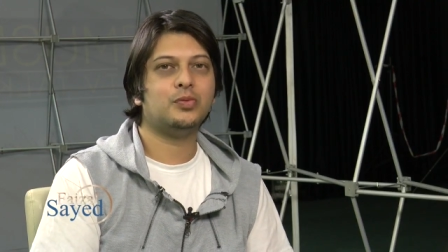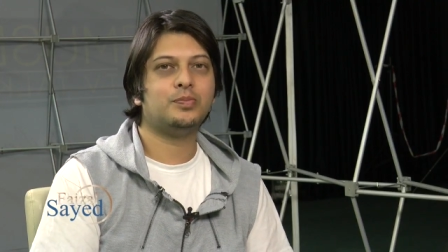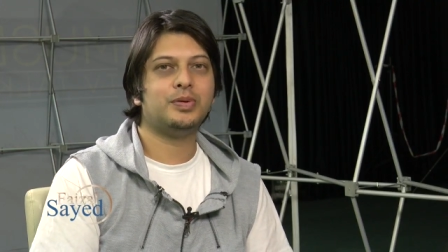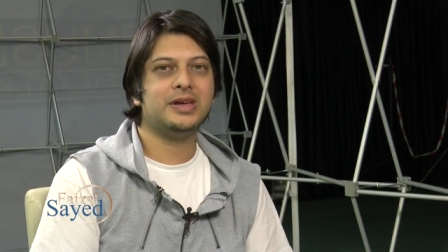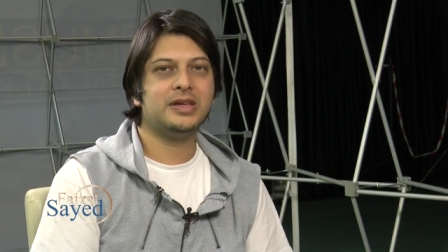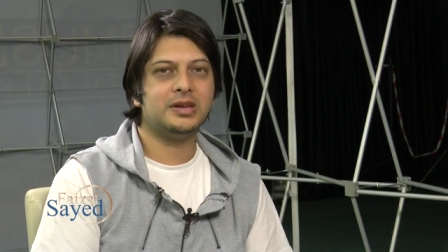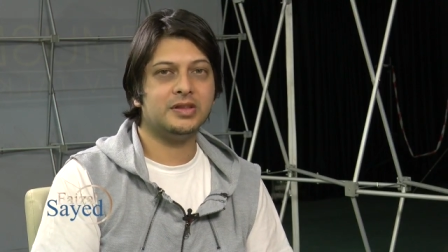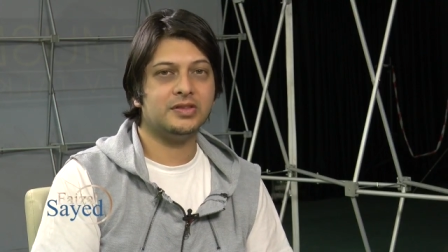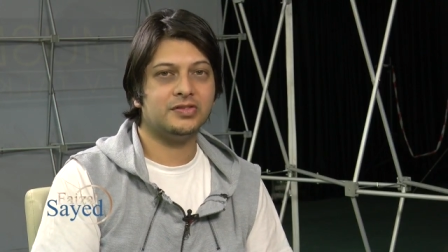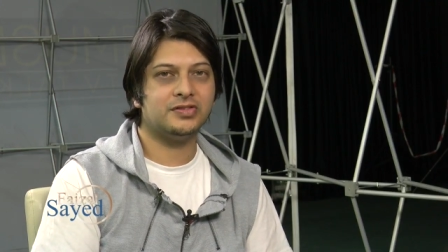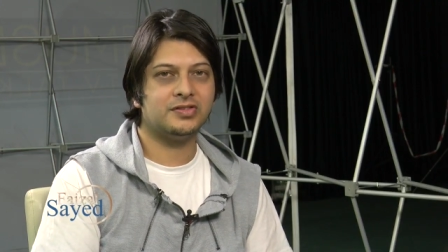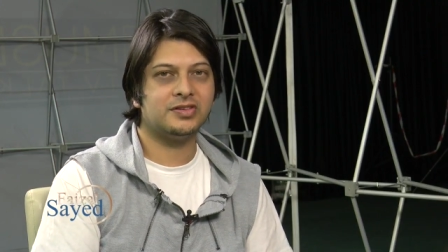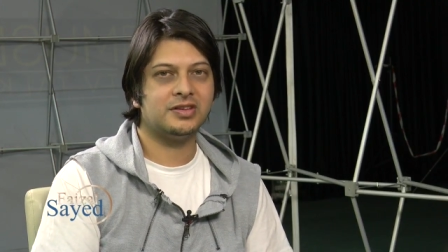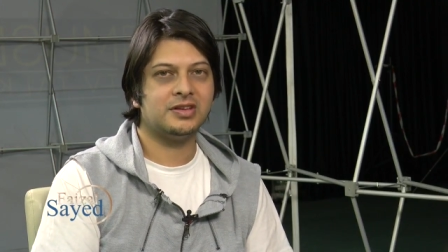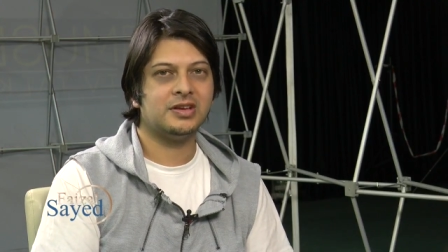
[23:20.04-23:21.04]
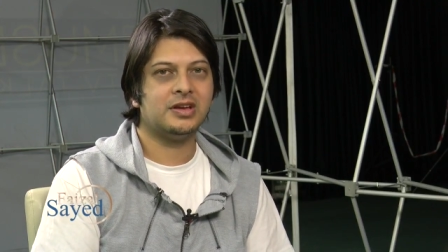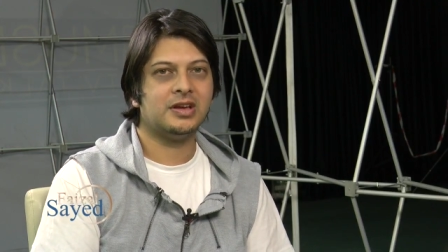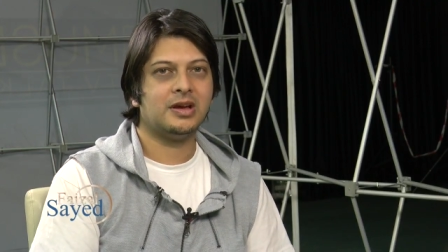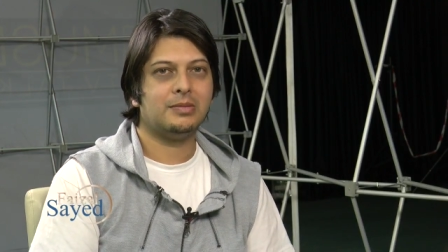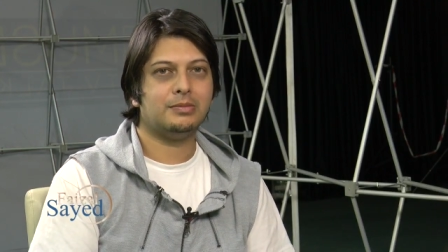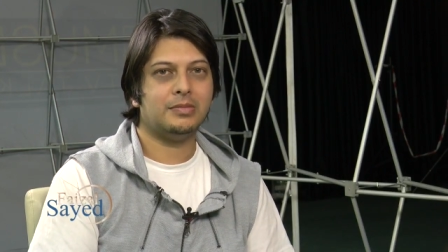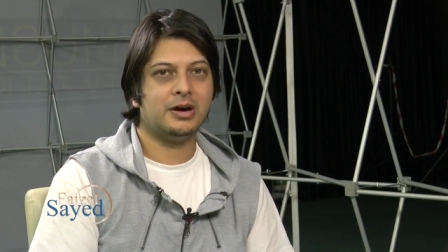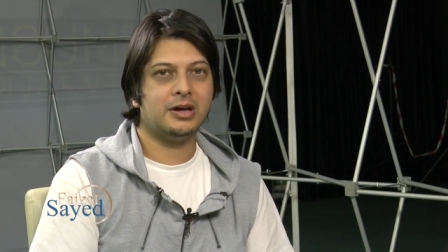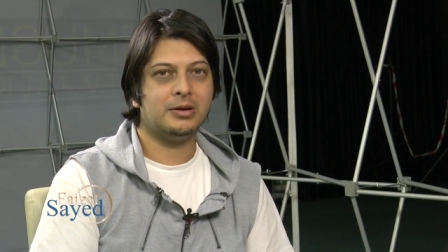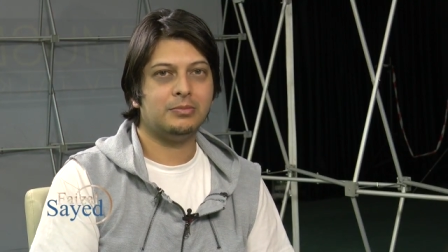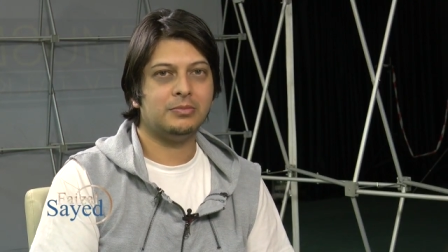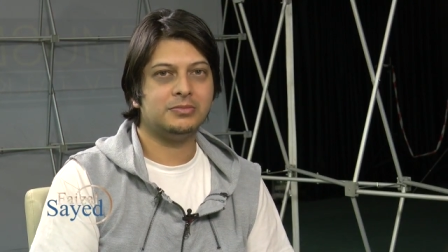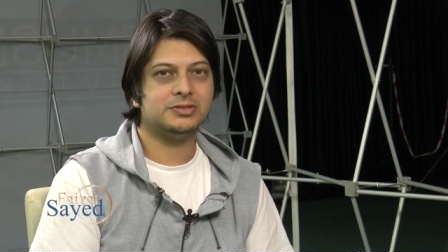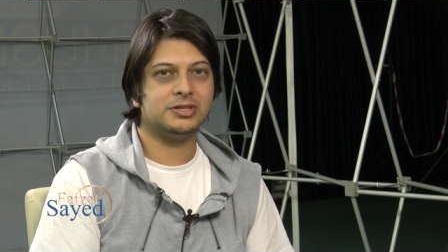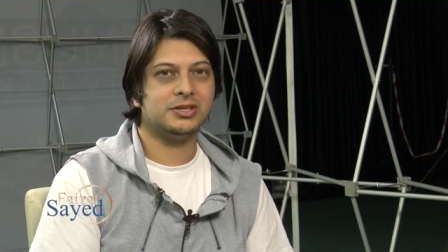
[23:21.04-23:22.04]
for parents,
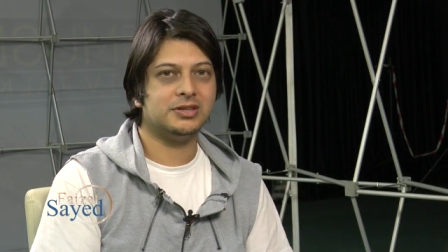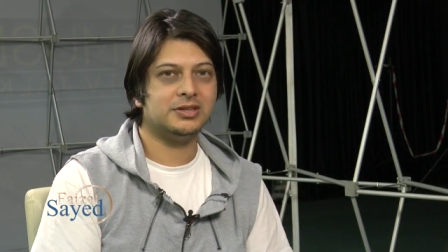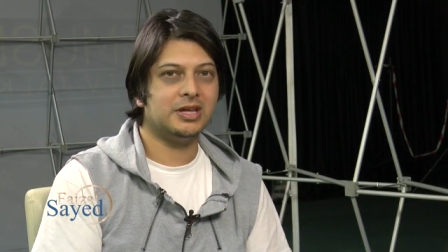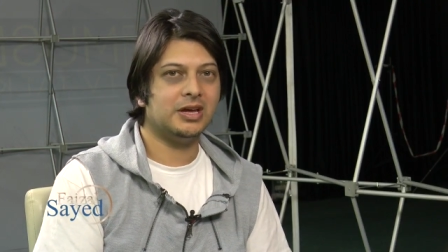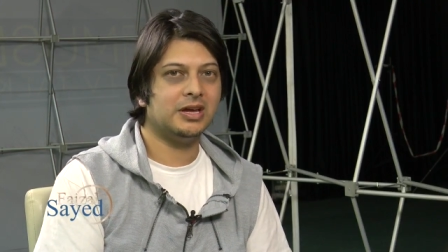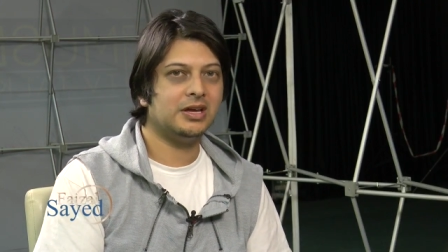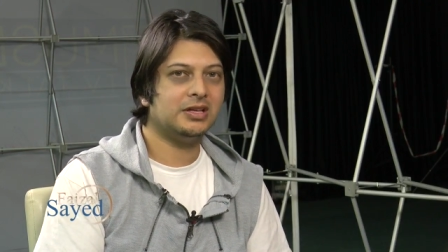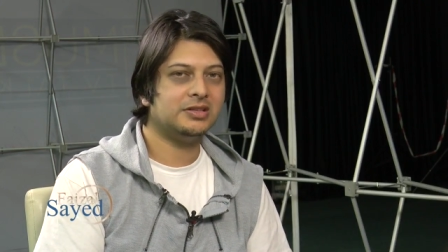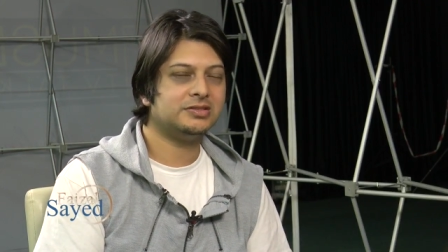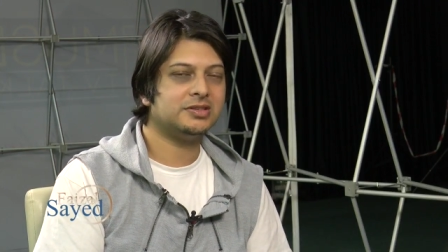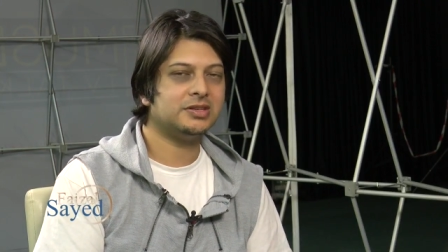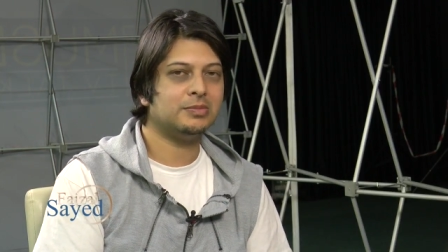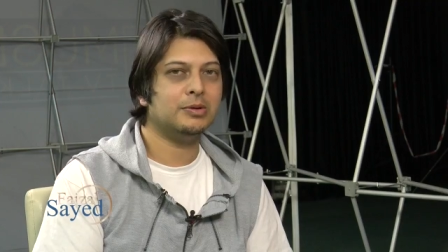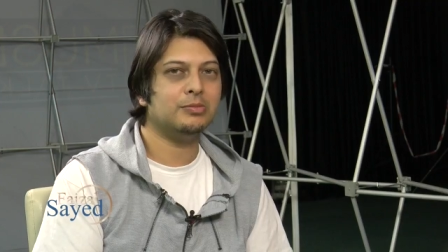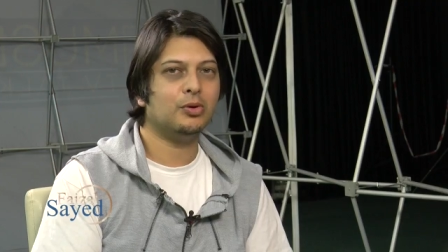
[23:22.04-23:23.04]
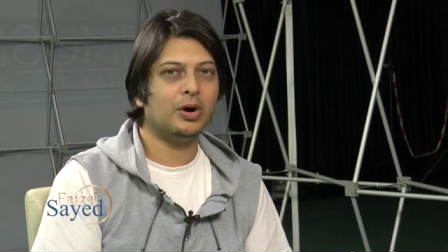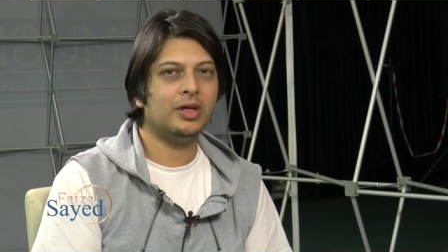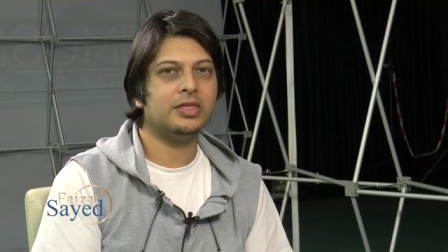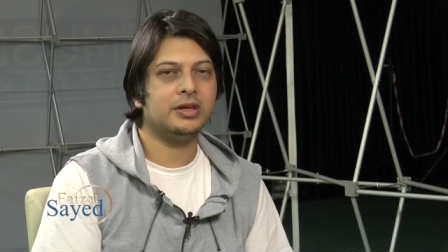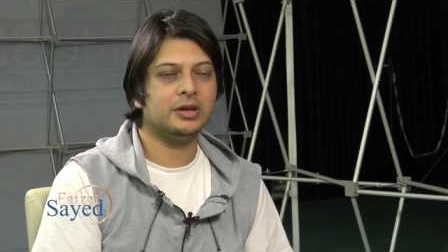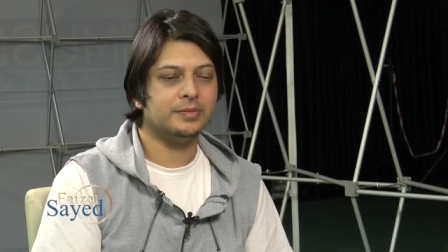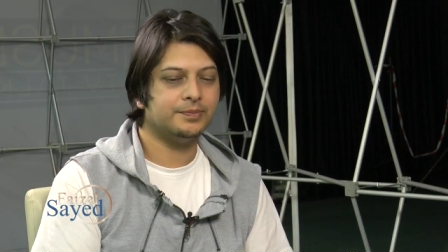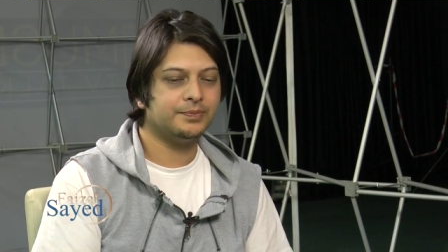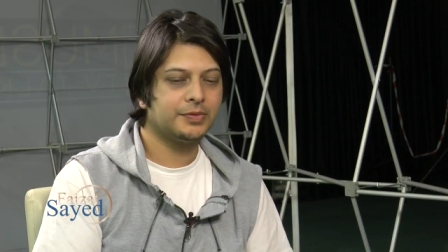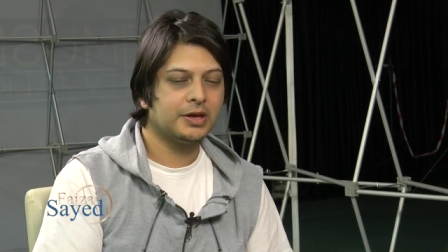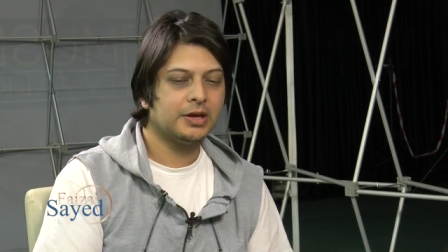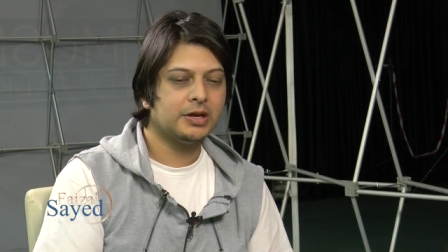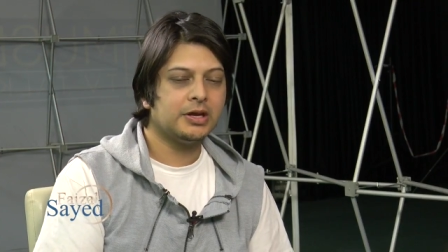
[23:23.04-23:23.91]
mums and dads, remember one thing.